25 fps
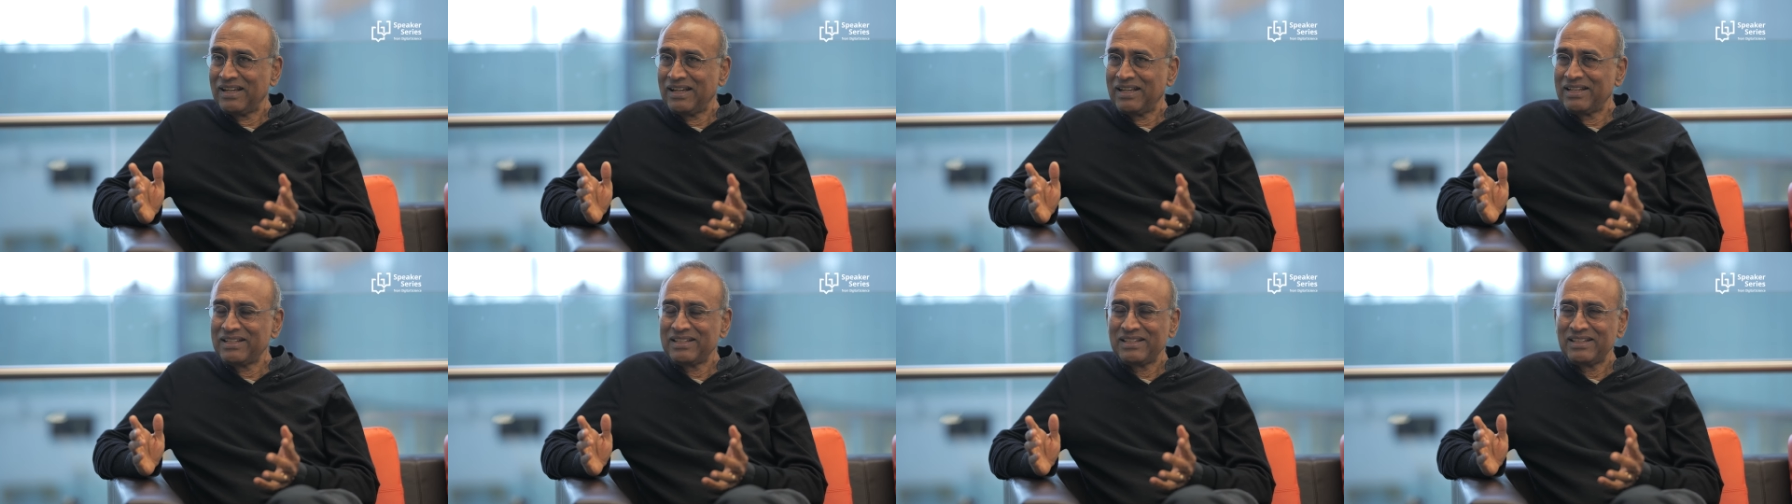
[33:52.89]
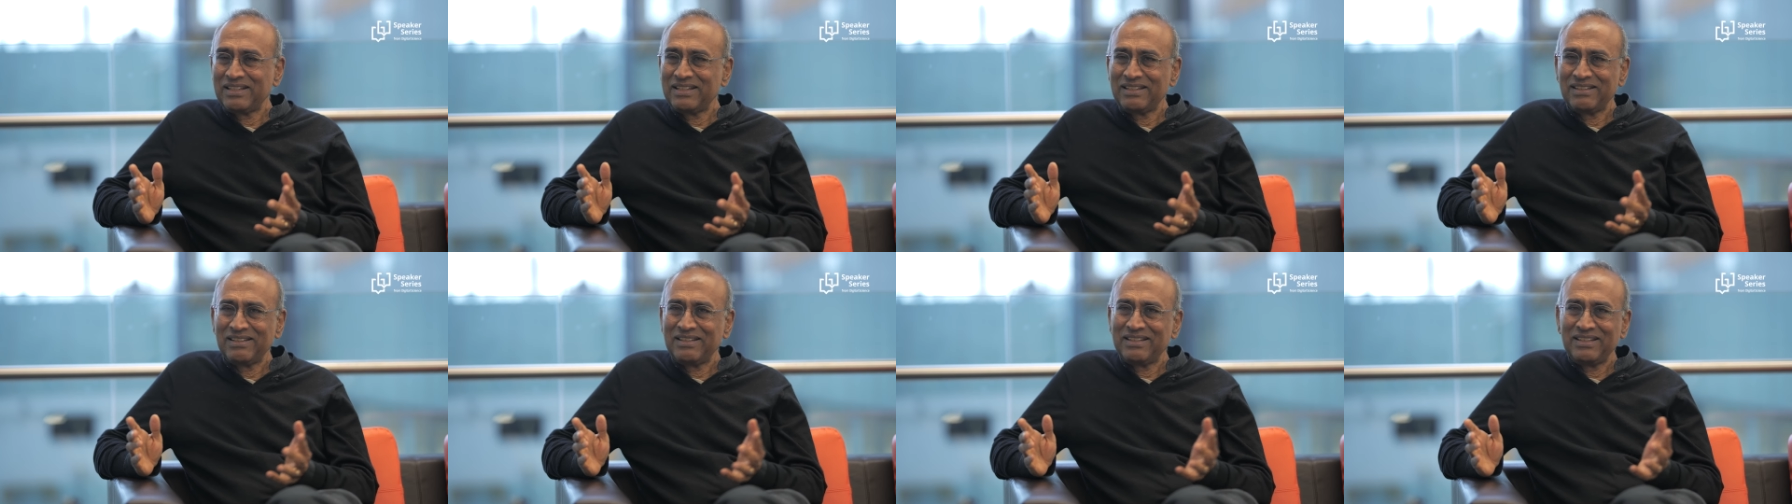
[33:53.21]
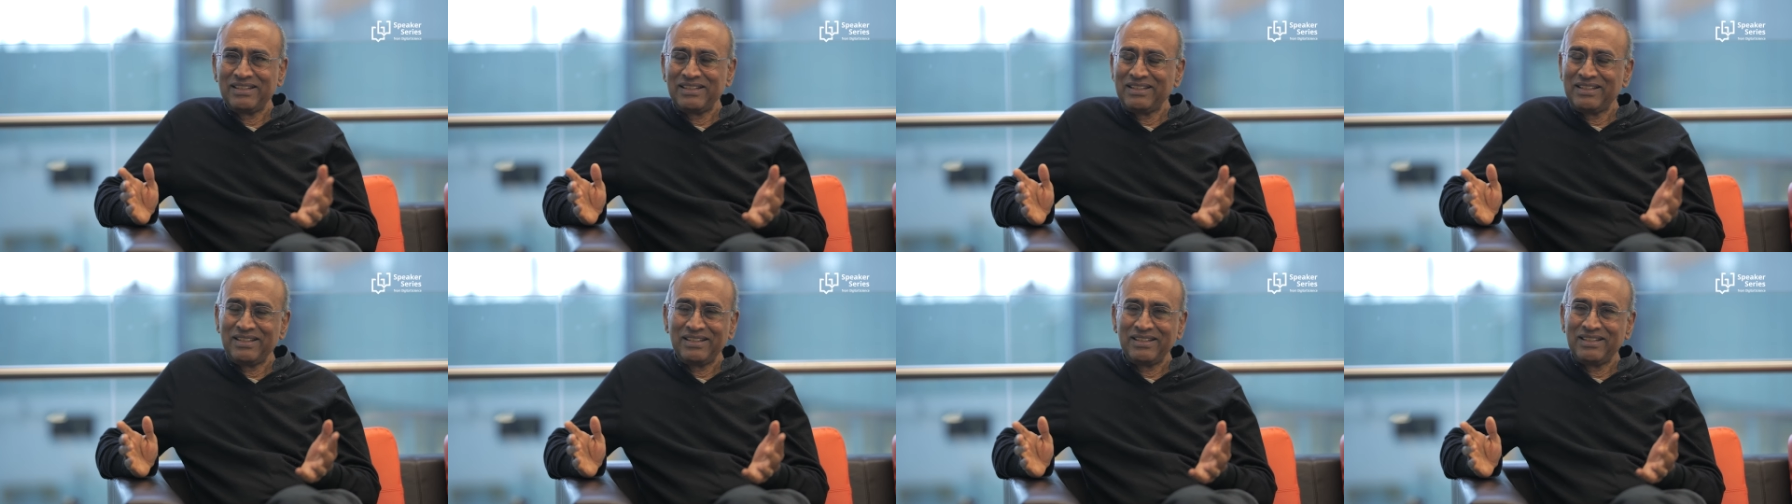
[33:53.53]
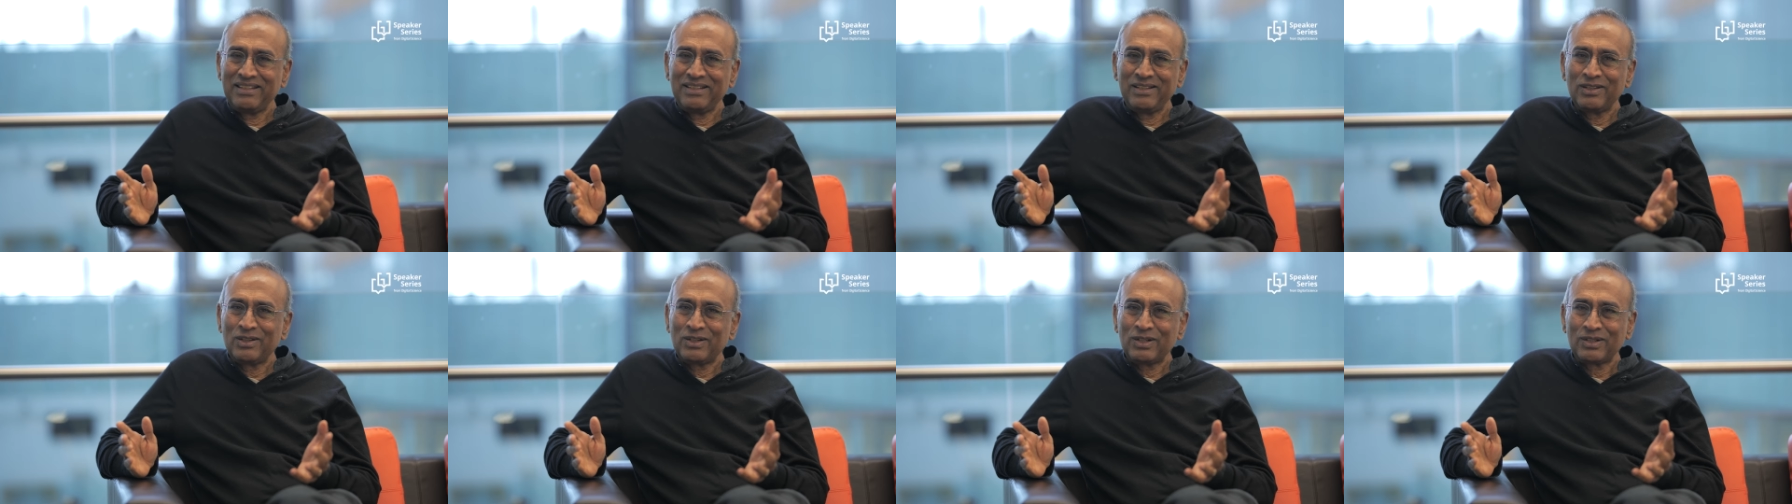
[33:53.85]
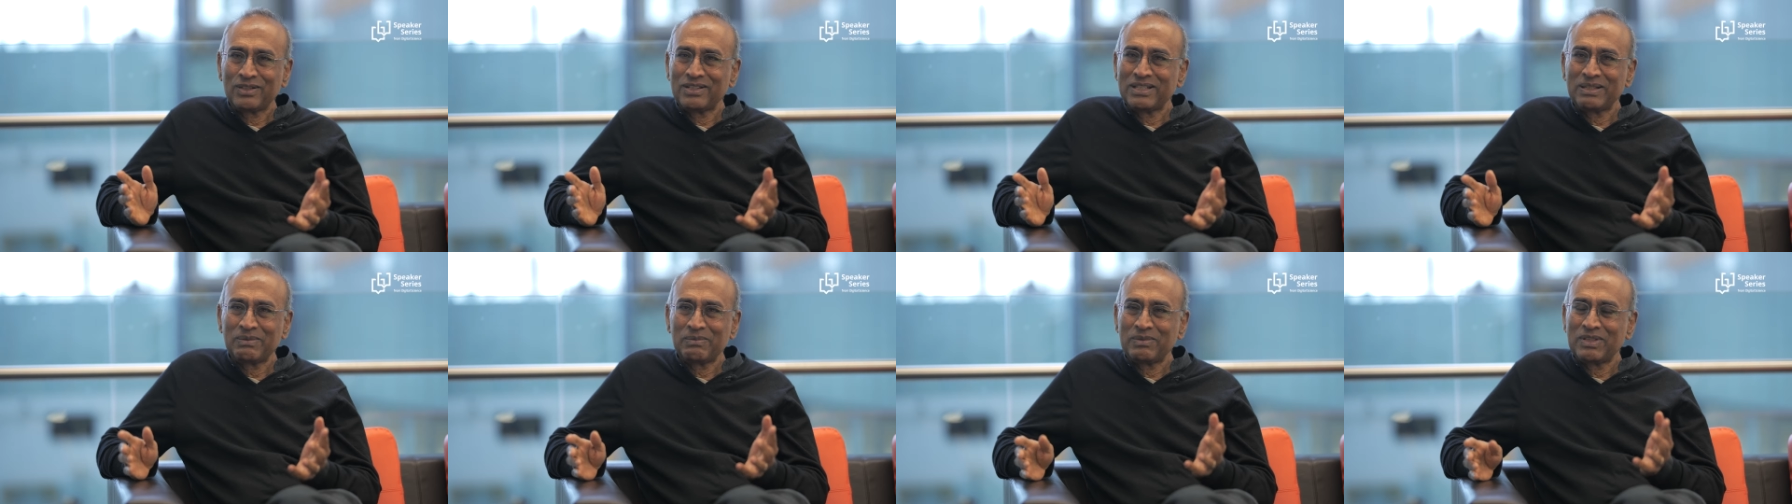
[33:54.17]
and you
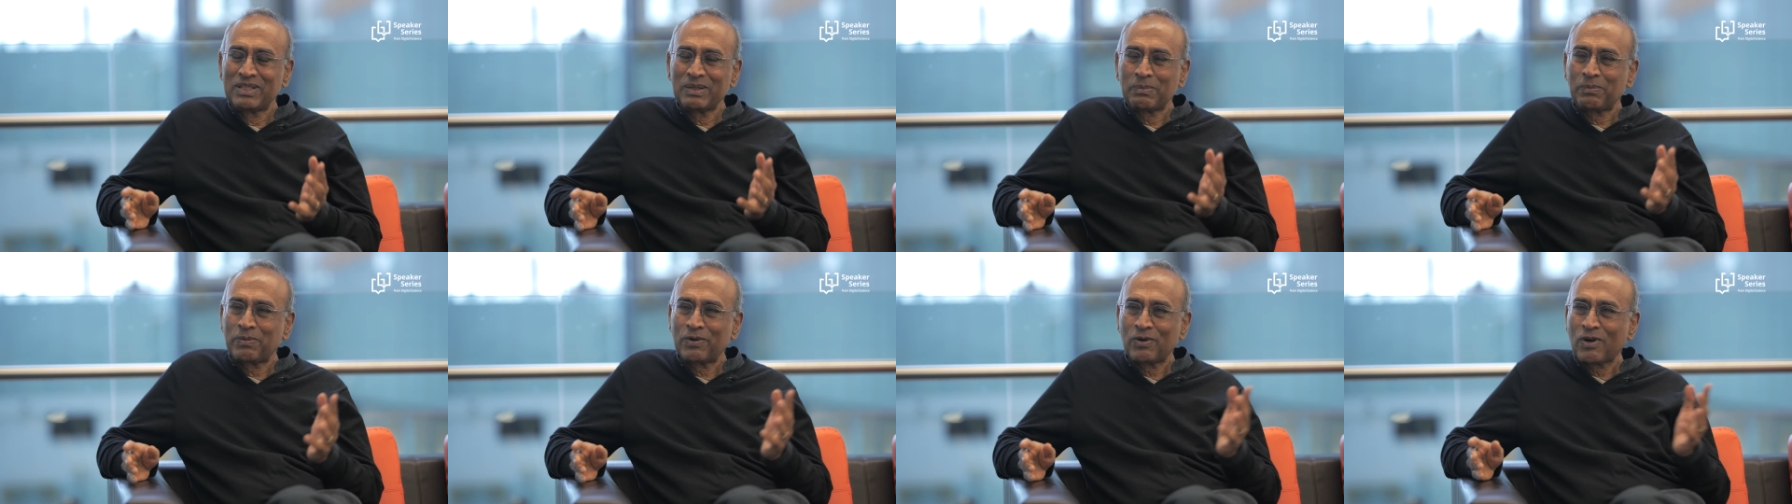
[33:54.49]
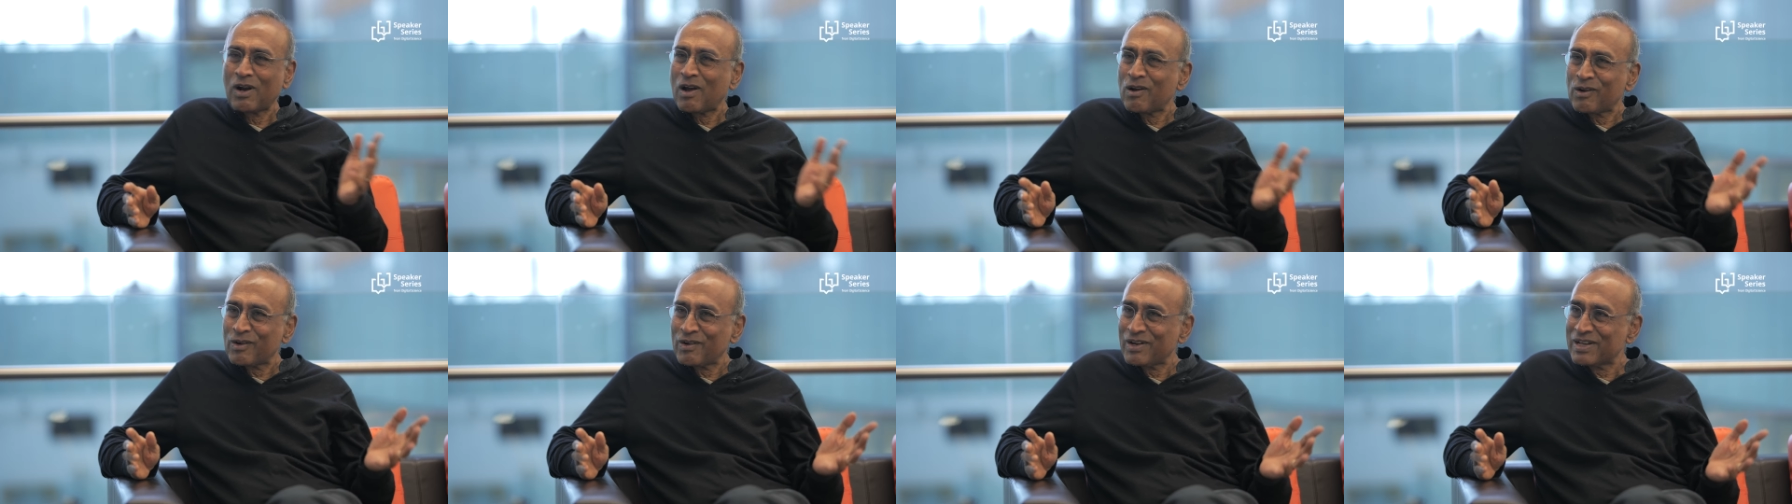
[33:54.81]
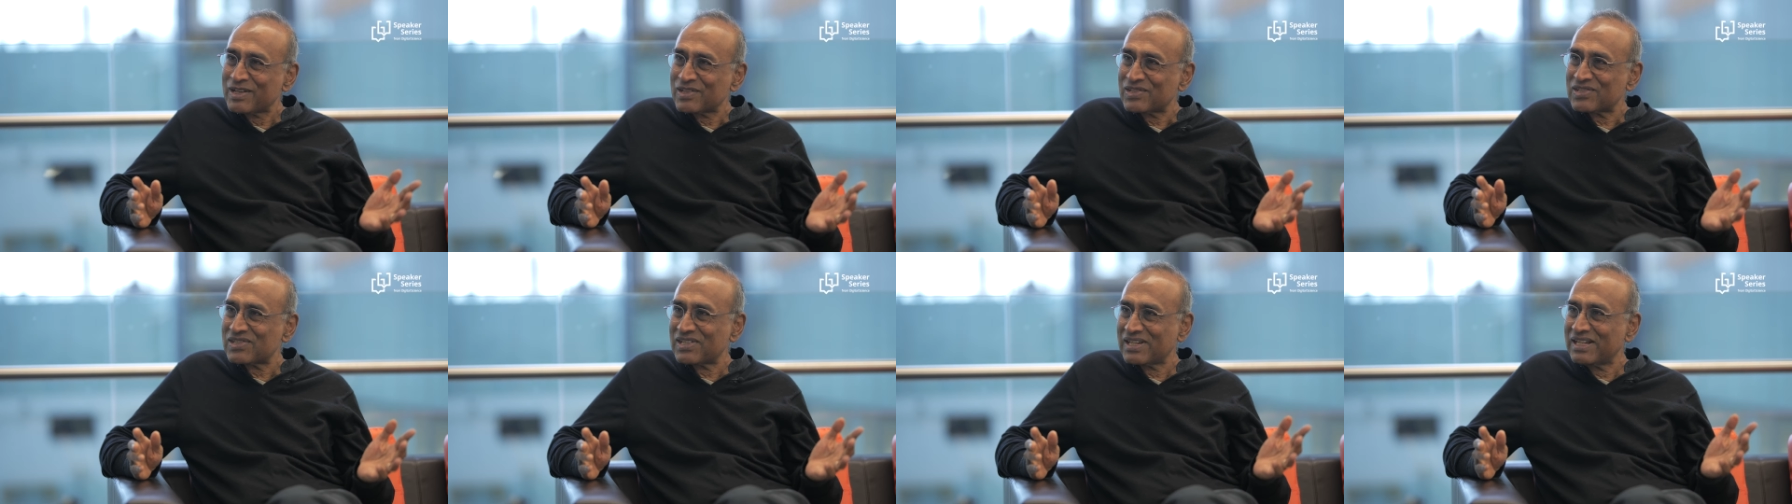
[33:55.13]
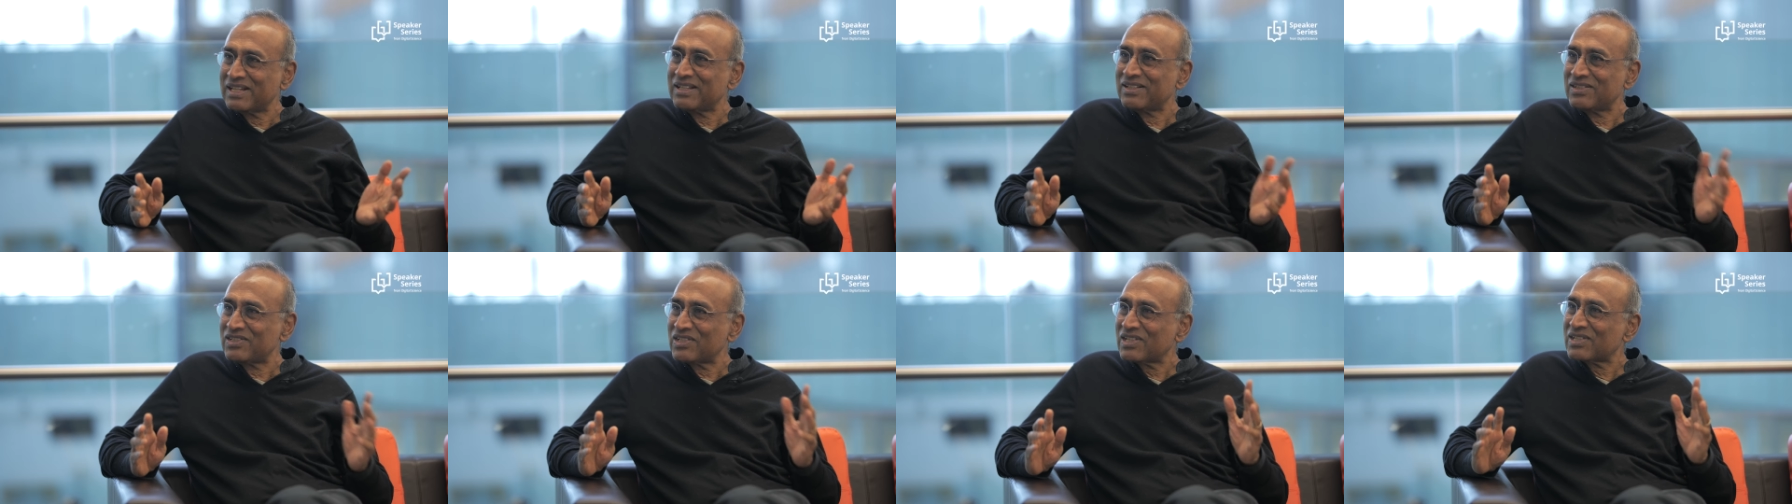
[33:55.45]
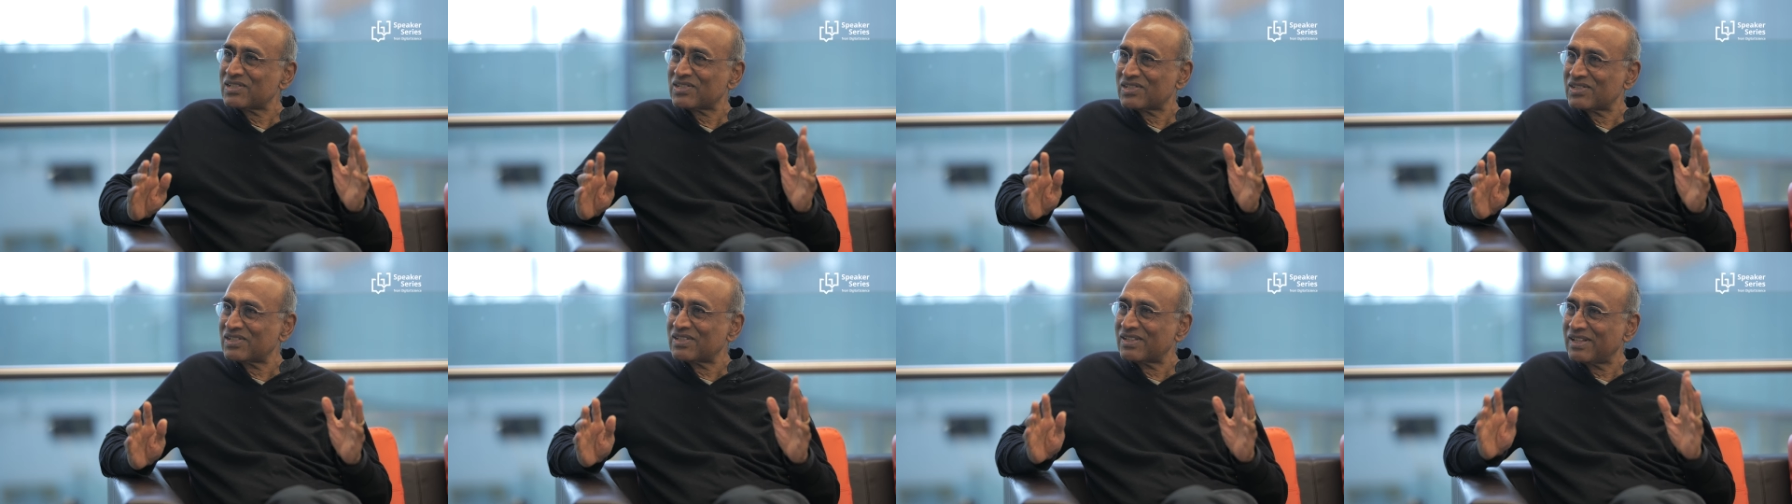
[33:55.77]
know the the progress in
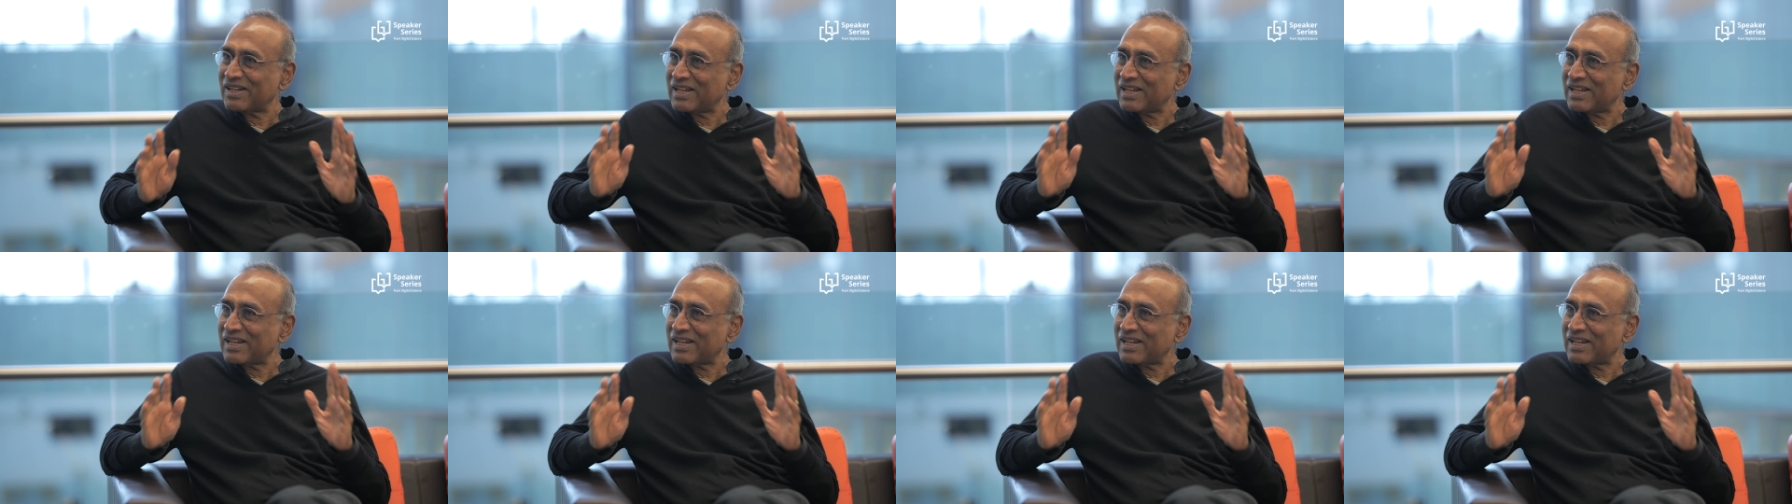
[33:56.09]
just